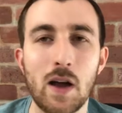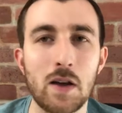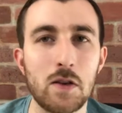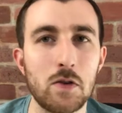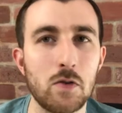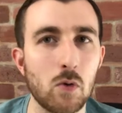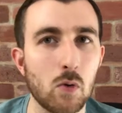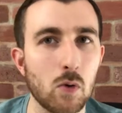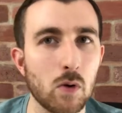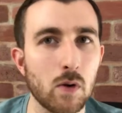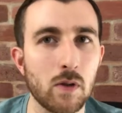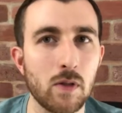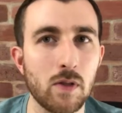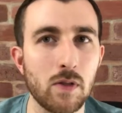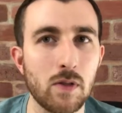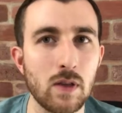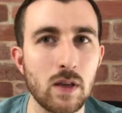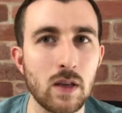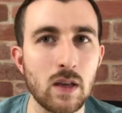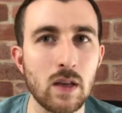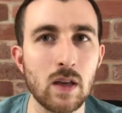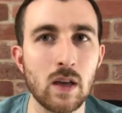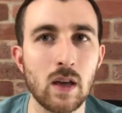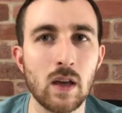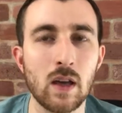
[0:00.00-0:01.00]

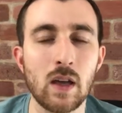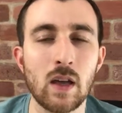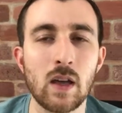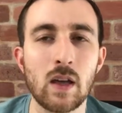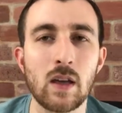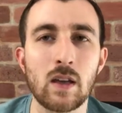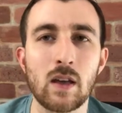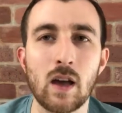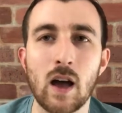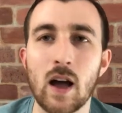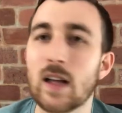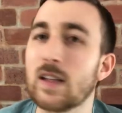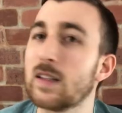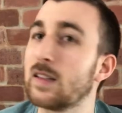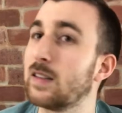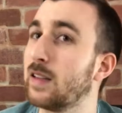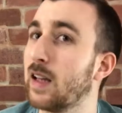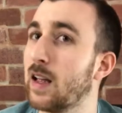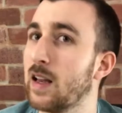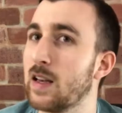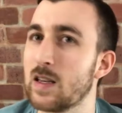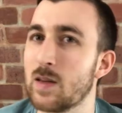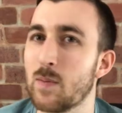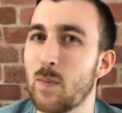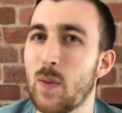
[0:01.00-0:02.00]
Dorothy got
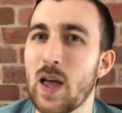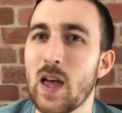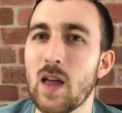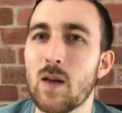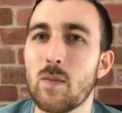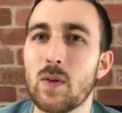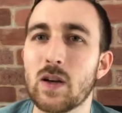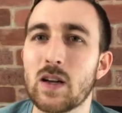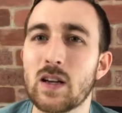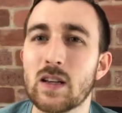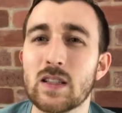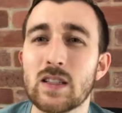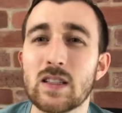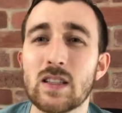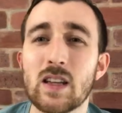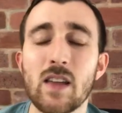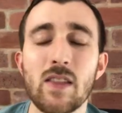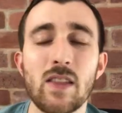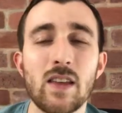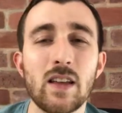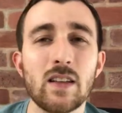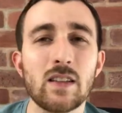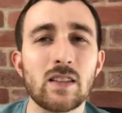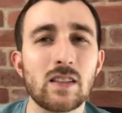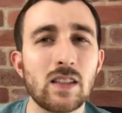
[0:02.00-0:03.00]
sent to bed, because
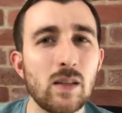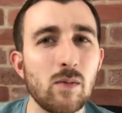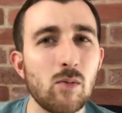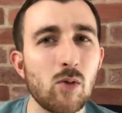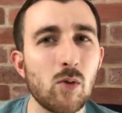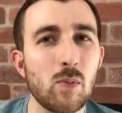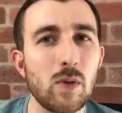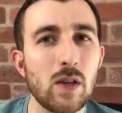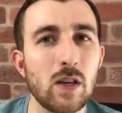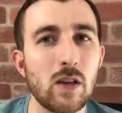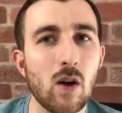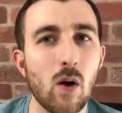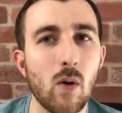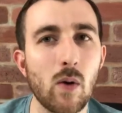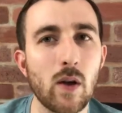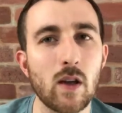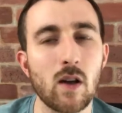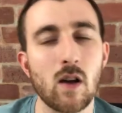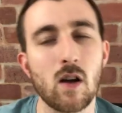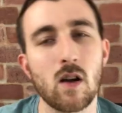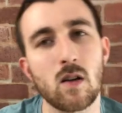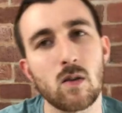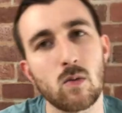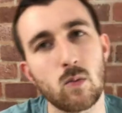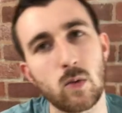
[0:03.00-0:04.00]
nothing seemed to be going
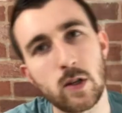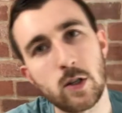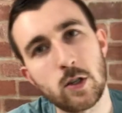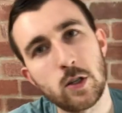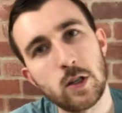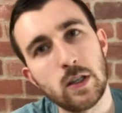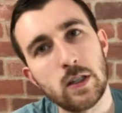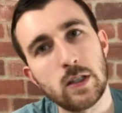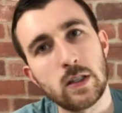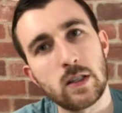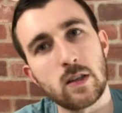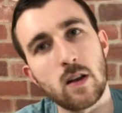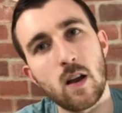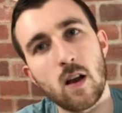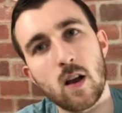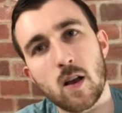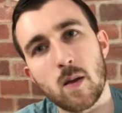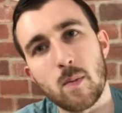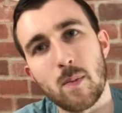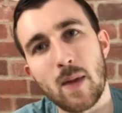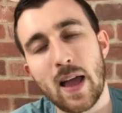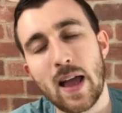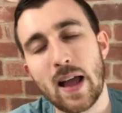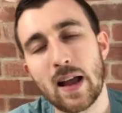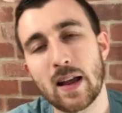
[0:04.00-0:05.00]
on when she snuck
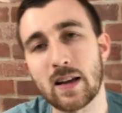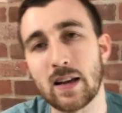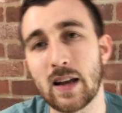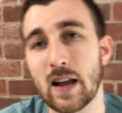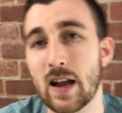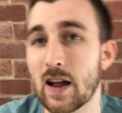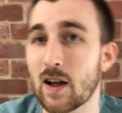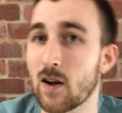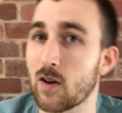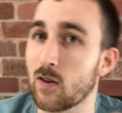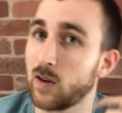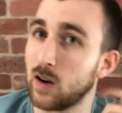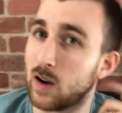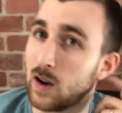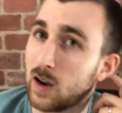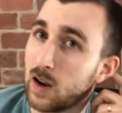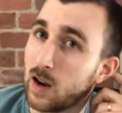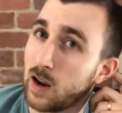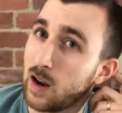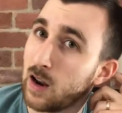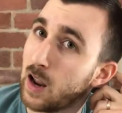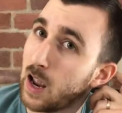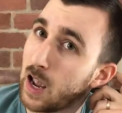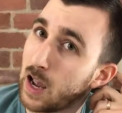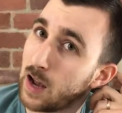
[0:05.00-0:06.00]
back down
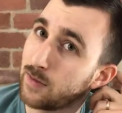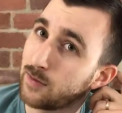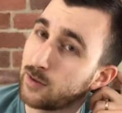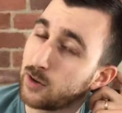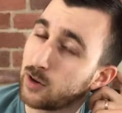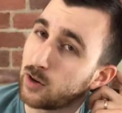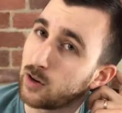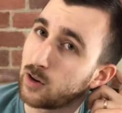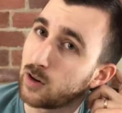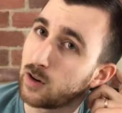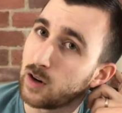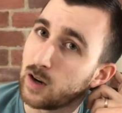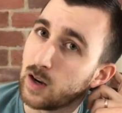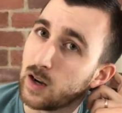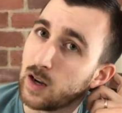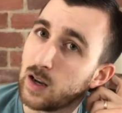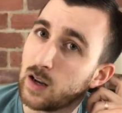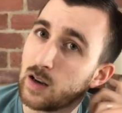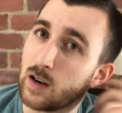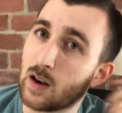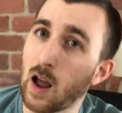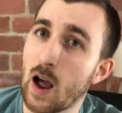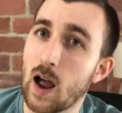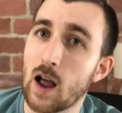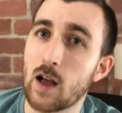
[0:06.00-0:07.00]
after
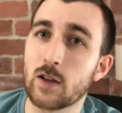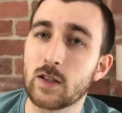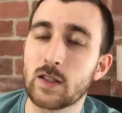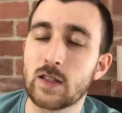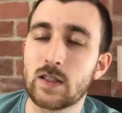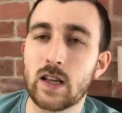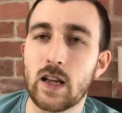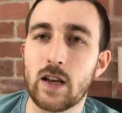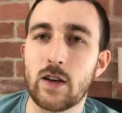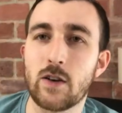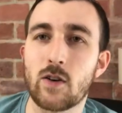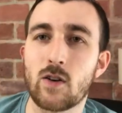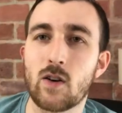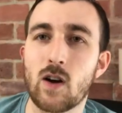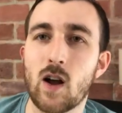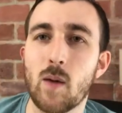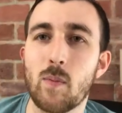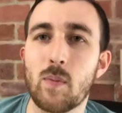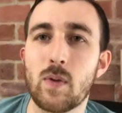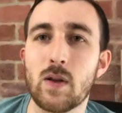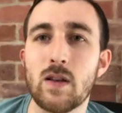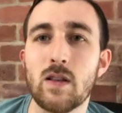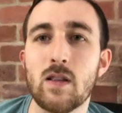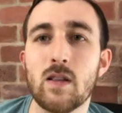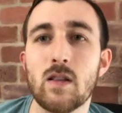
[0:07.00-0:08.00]
Niles sent her up
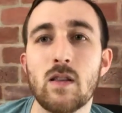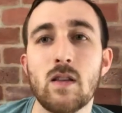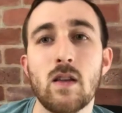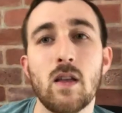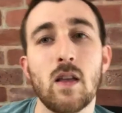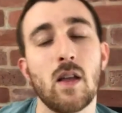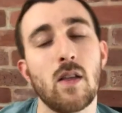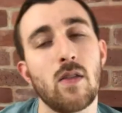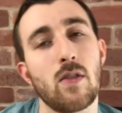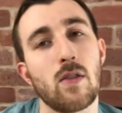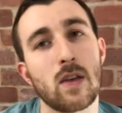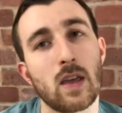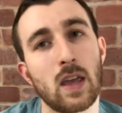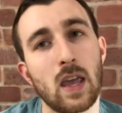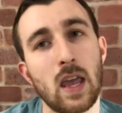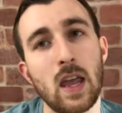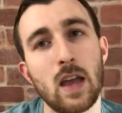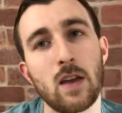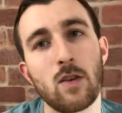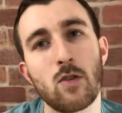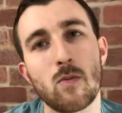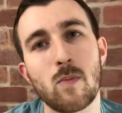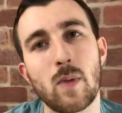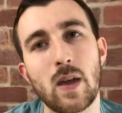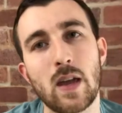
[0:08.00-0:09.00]
and the
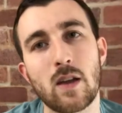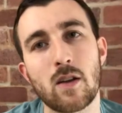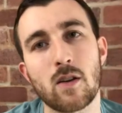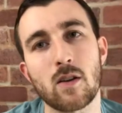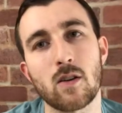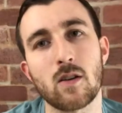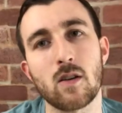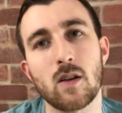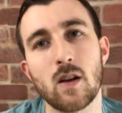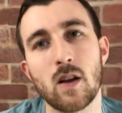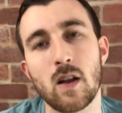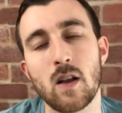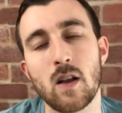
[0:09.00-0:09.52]
candle maker